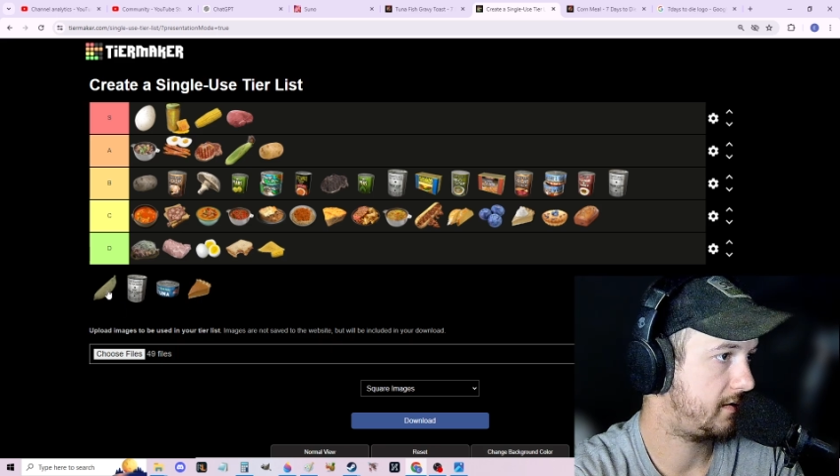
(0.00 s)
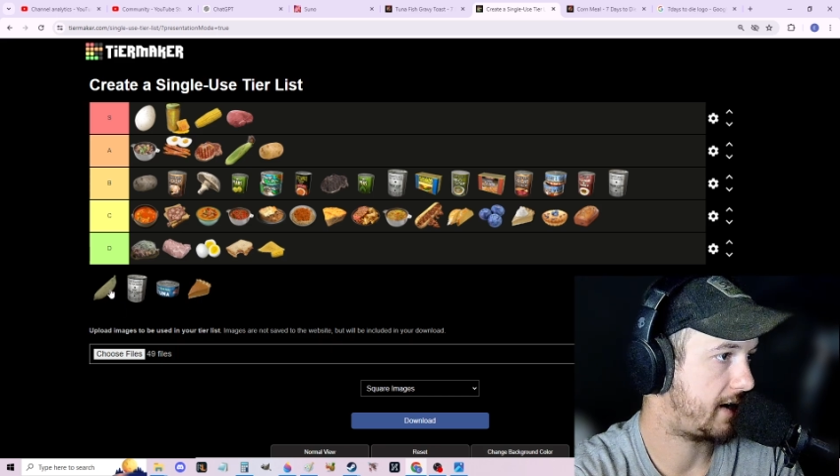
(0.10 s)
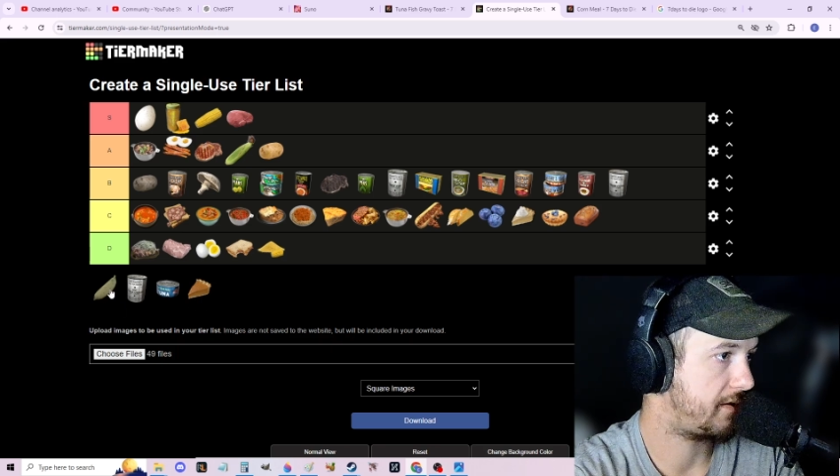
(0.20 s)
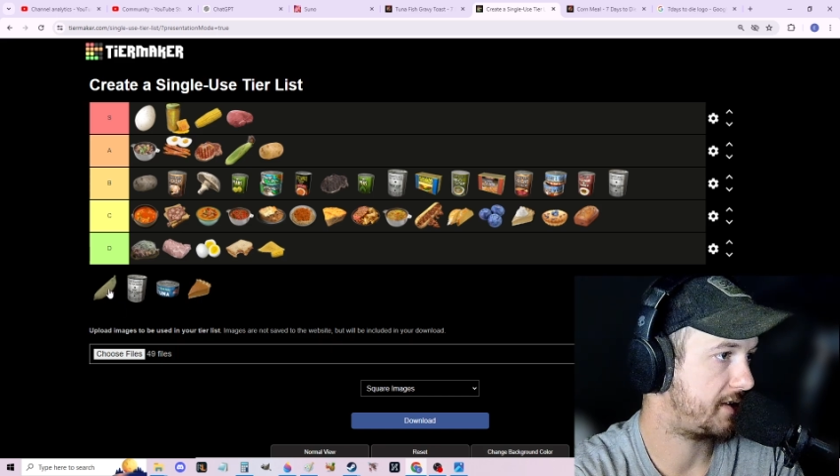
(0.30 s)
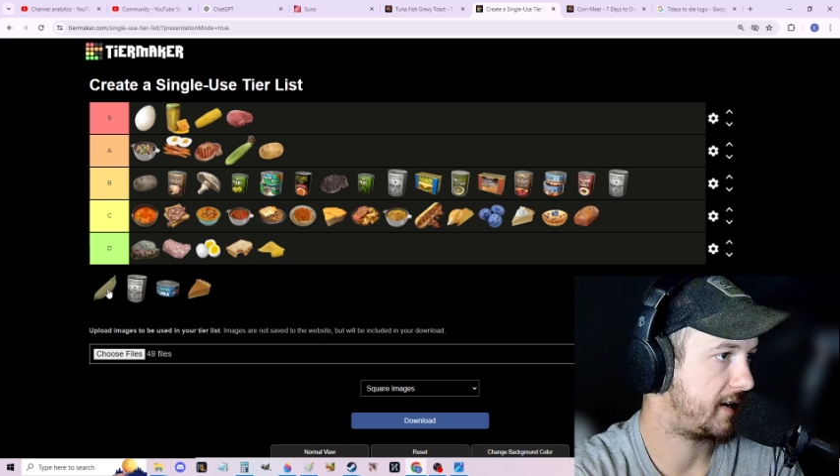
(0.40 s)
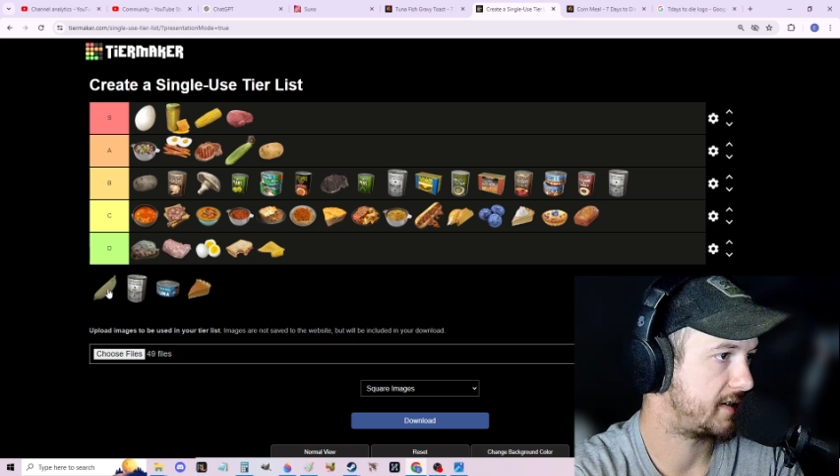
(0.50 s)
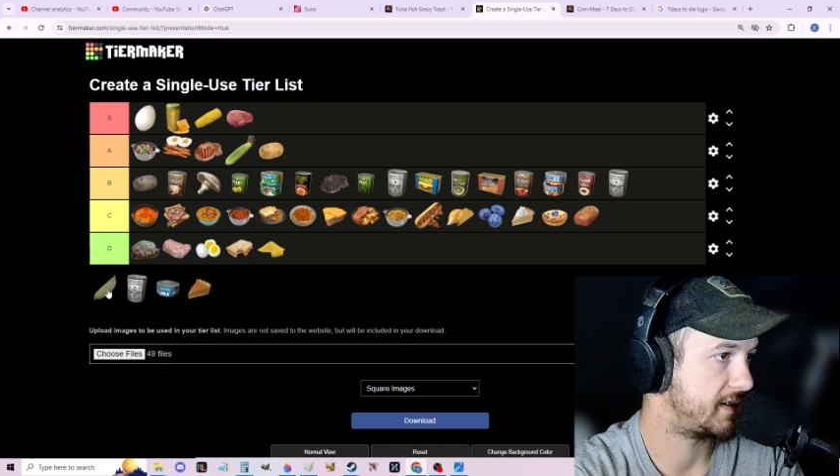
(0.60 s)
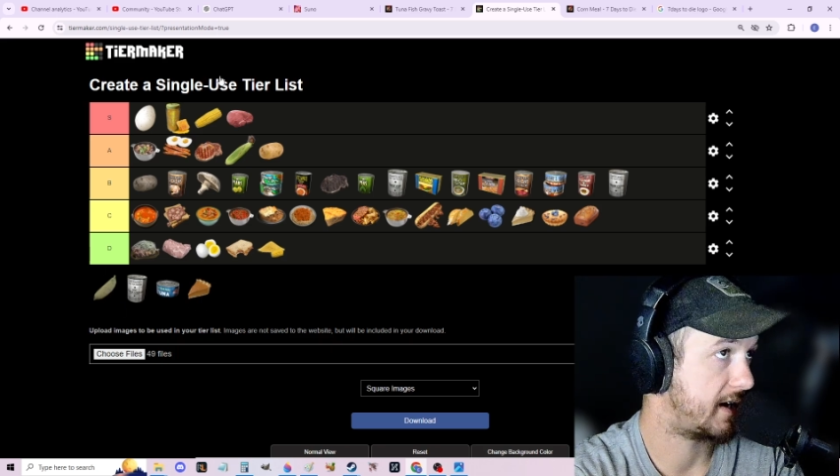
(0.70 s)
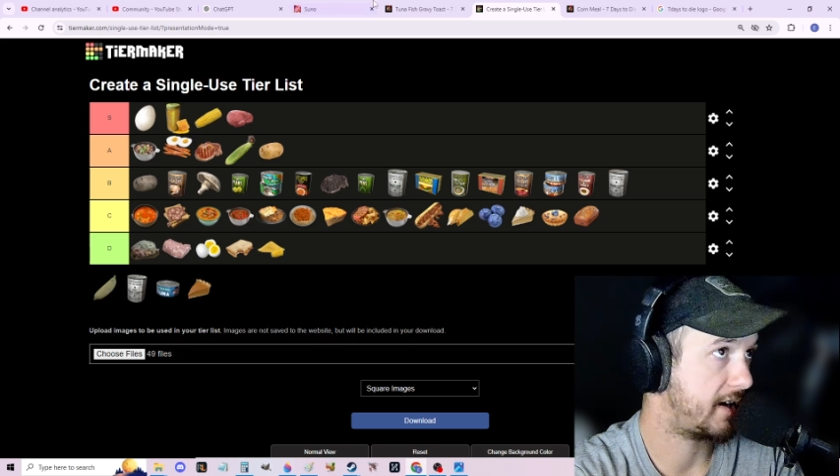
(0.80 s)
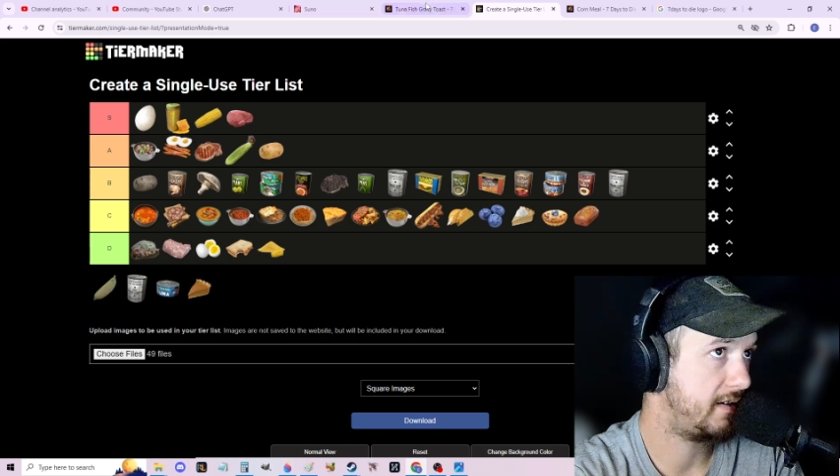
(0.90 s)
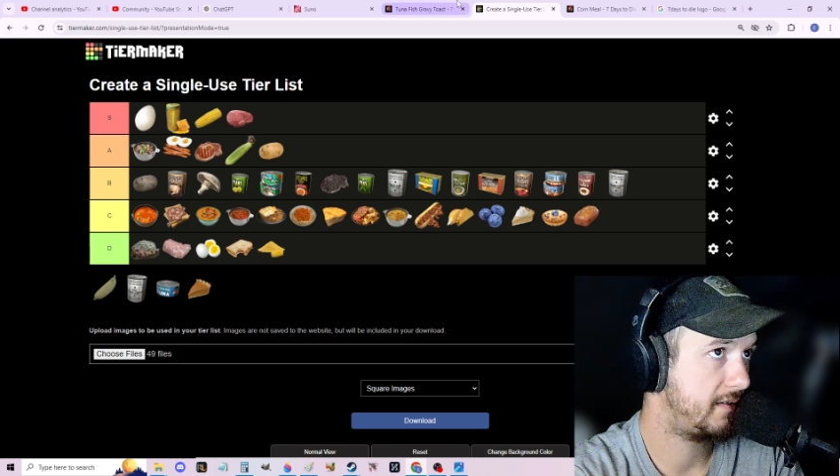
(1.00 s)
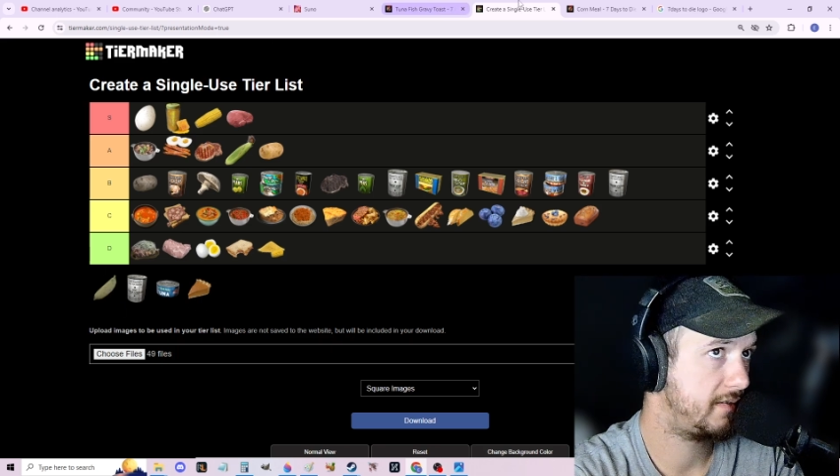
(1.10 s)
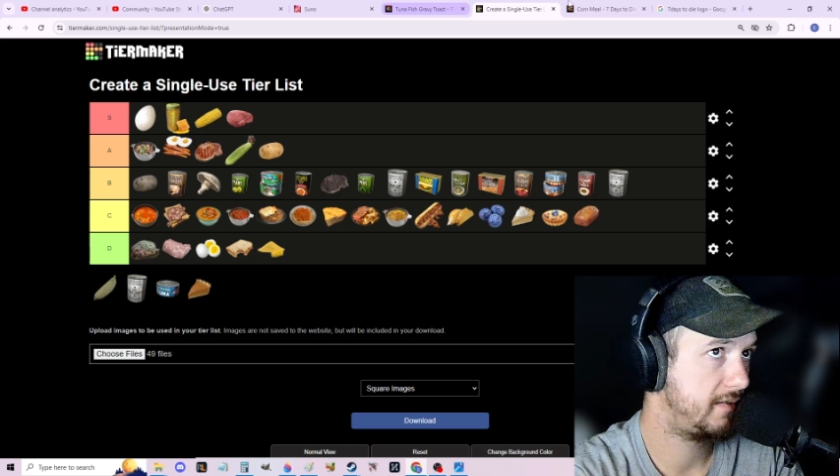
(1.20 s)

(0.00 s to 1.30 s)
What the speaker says: don't know what that is. A yucca?